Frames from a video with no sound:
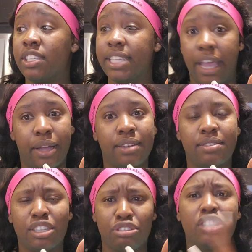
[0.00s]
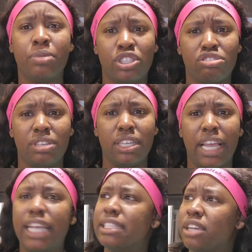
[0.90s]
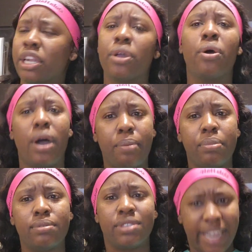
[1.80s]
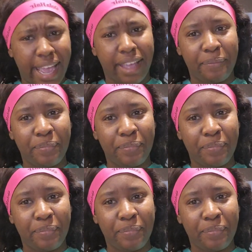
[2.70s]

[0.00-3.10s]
Yeah, the Christmas tree is gonna go up today.